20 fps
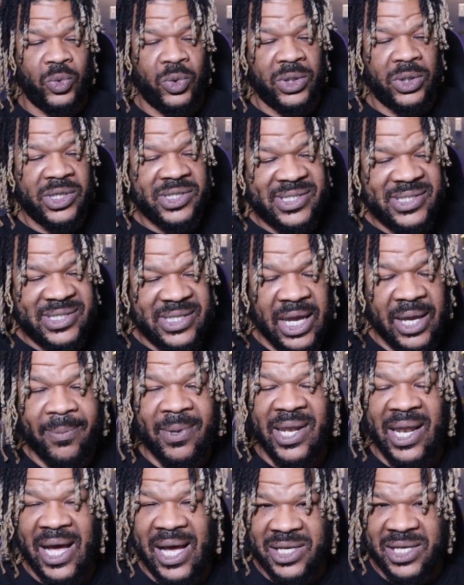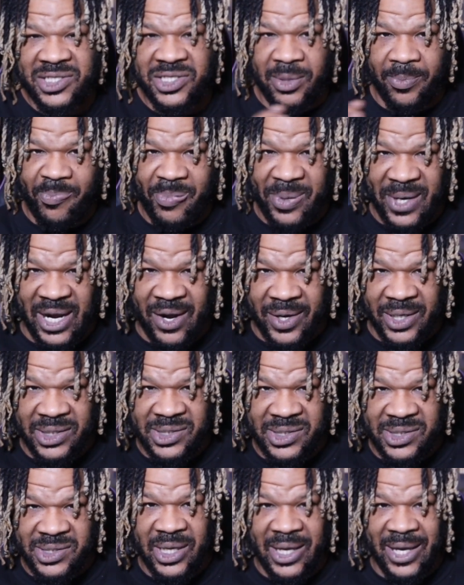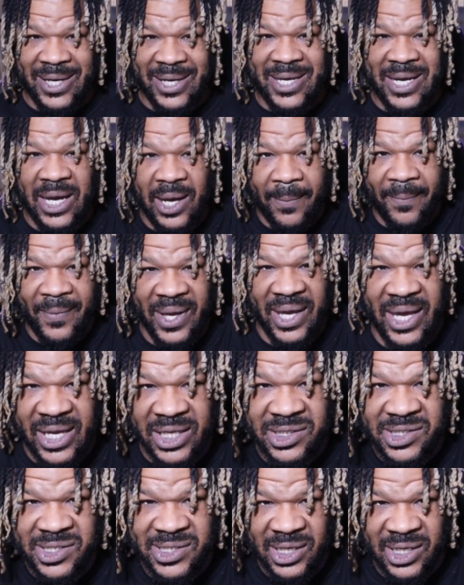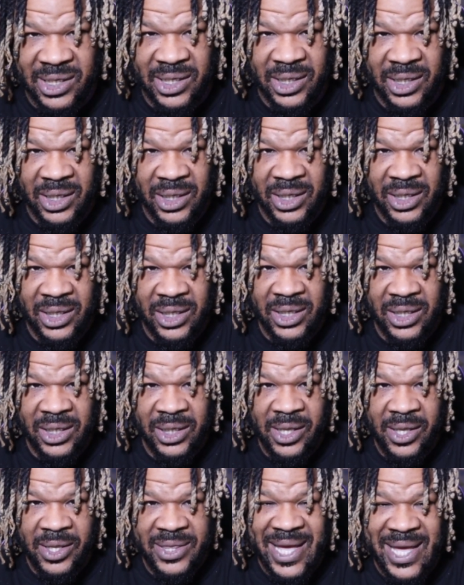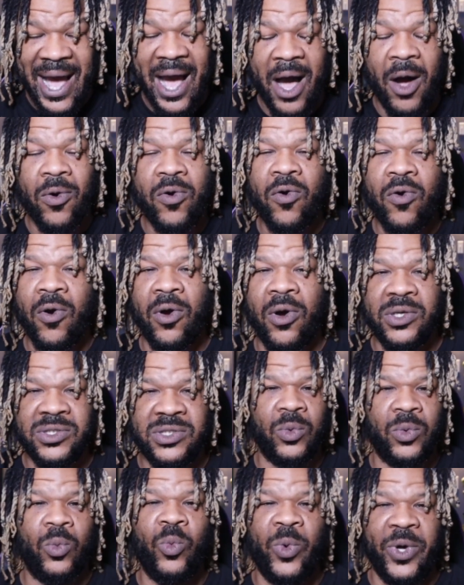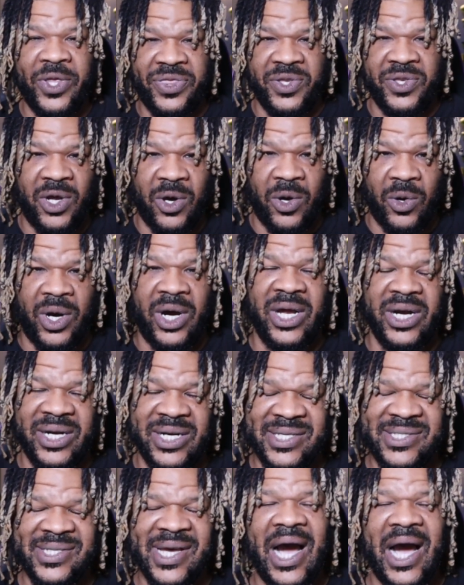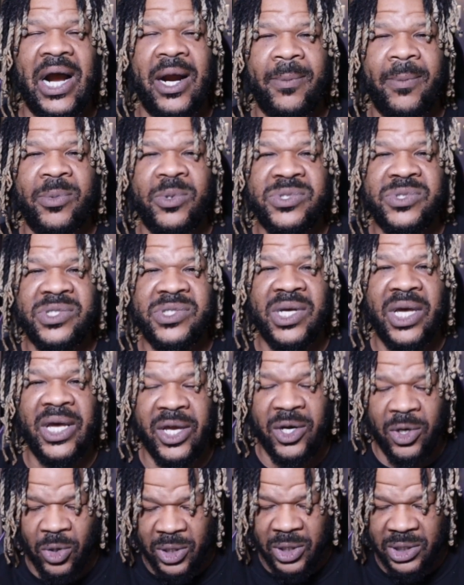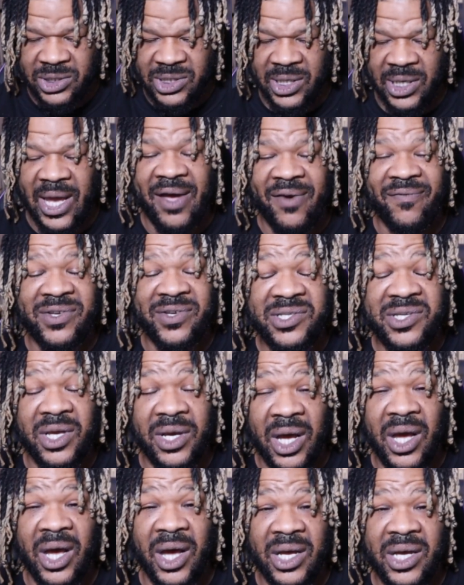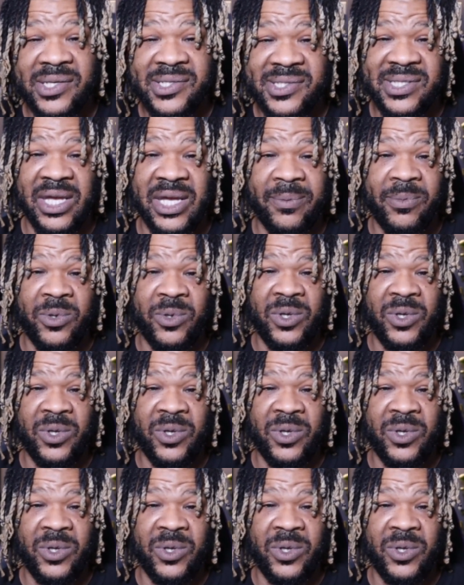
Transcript: stabilize the parents and come into the outcross with no undesirables in order to have a, a, a stable